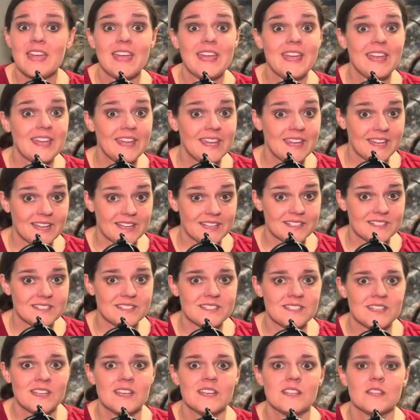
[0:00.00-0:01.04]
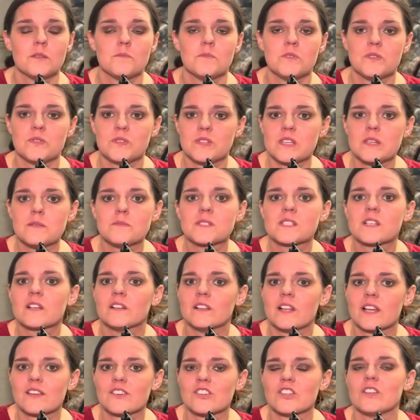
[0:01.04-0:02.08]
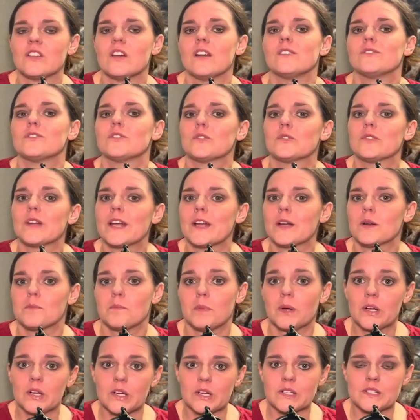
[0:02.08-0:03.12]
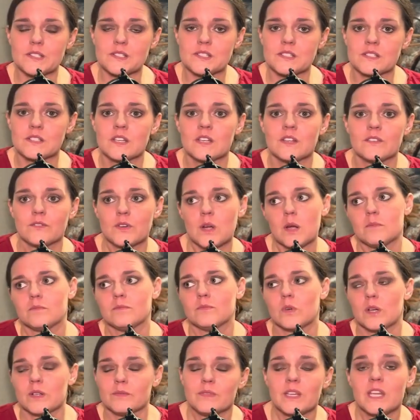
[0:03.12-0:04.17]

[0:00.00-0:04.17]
and the museum's collection of rare birds from, well,